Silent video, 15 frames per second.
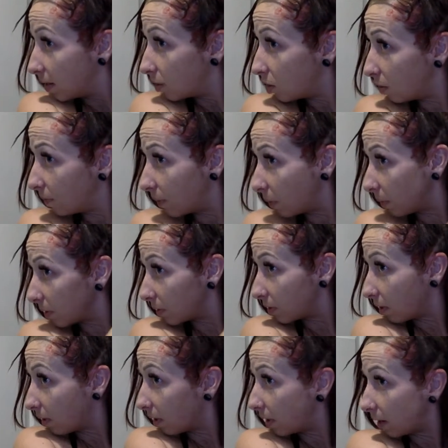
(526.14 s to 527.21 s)
too focused
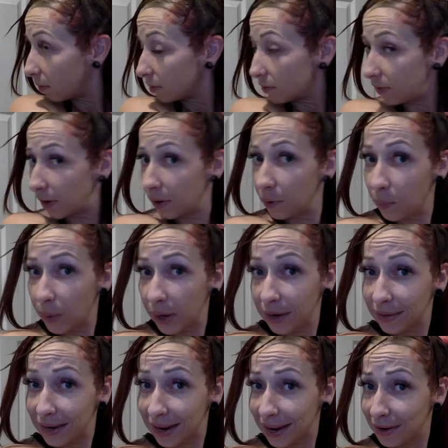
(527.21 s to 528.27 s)
on it. I was very aware
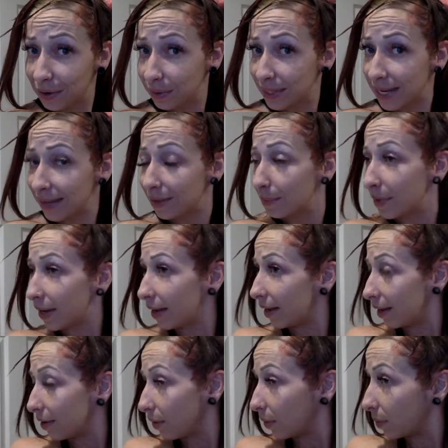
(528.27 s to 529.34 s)
that I had no teeth, but,
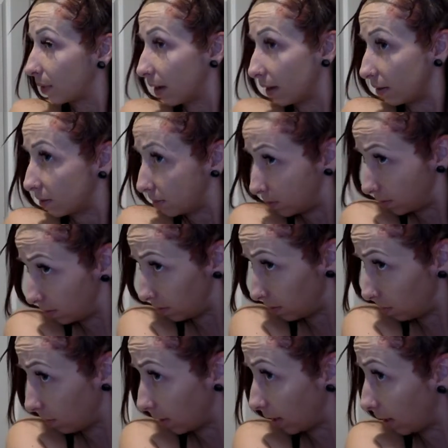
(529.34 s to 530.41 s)

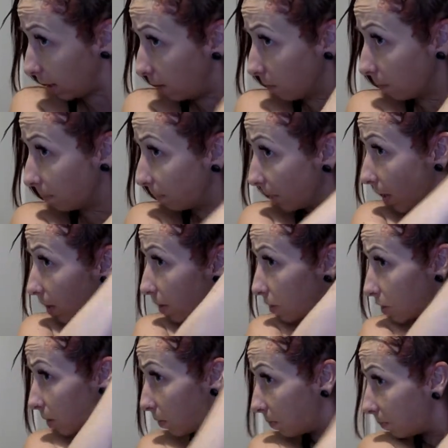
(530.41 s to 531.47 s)
what can I do?
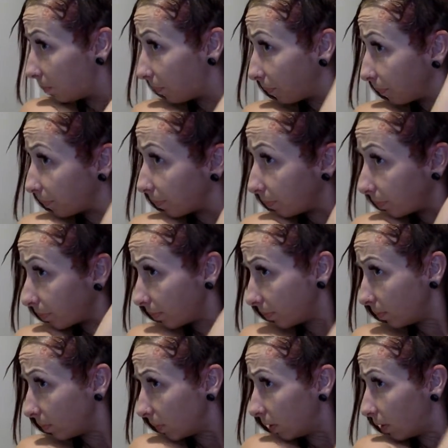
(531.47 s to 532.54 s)
So
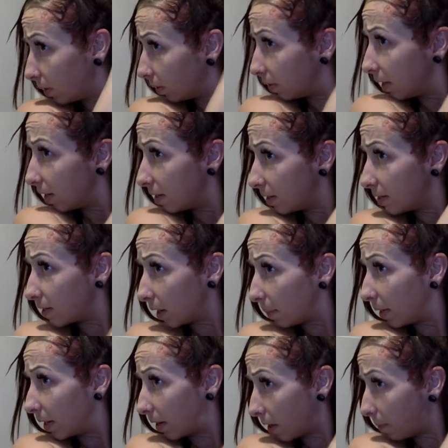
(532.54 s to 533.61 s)
they did tell
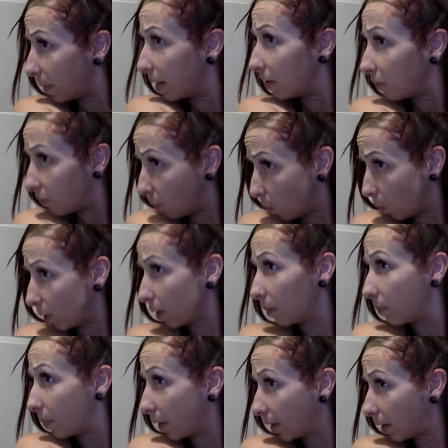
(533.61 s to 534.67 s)
me to come in at 4
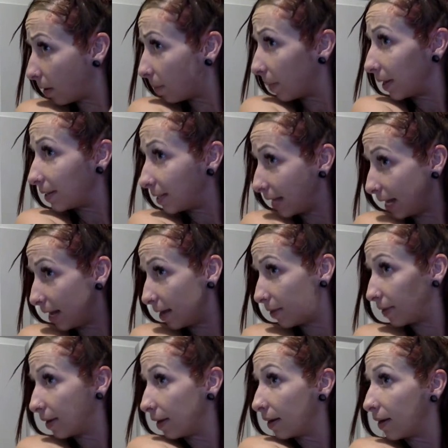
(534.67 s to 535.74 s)
and pick up my
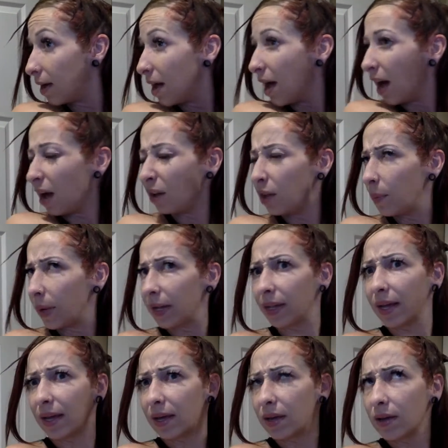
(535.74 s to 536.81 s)
teeth. I only waited
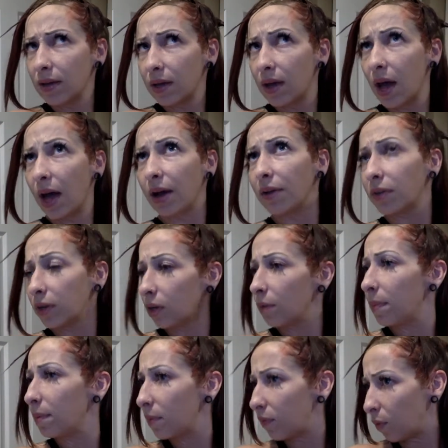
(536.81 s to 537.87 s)
I got there a
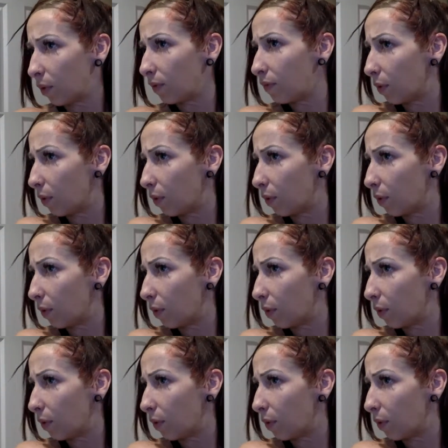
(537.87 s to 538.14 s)
little bit before